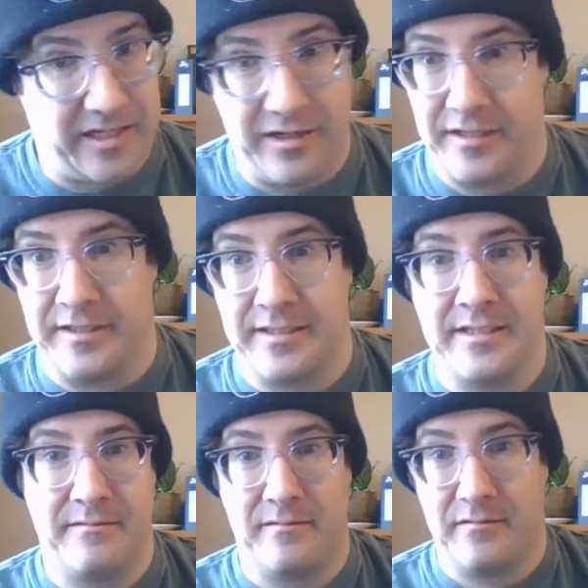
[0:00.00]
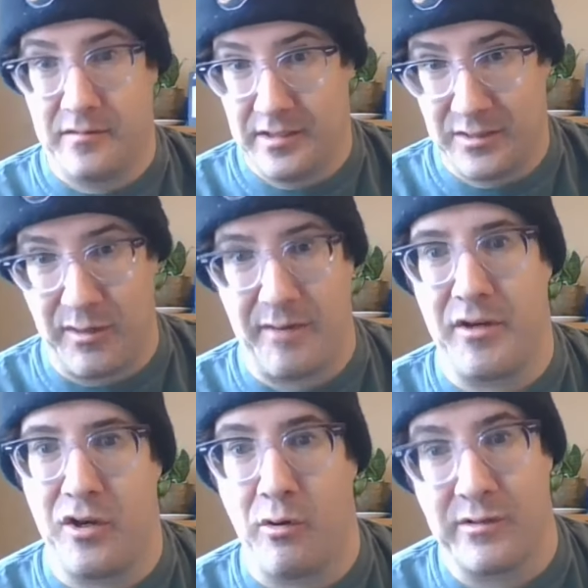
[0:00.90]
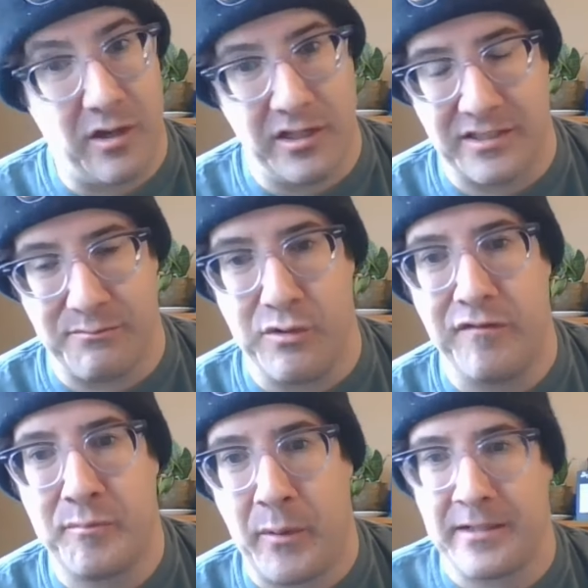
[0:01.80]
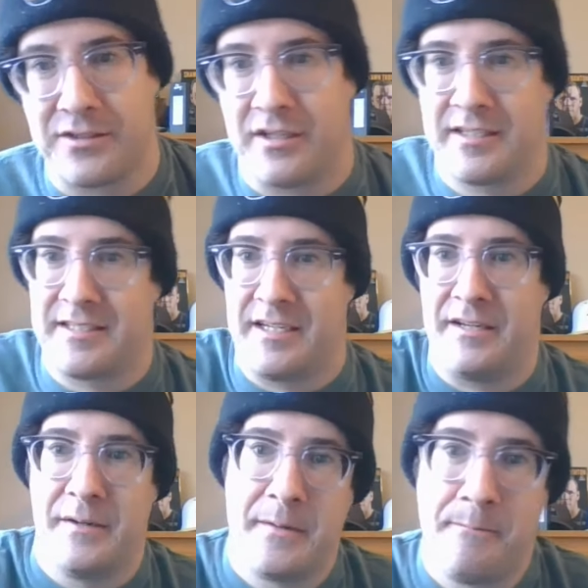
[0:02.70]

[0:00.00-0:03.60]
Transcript: he is. Swayman knows all his moves, Pastrnak said.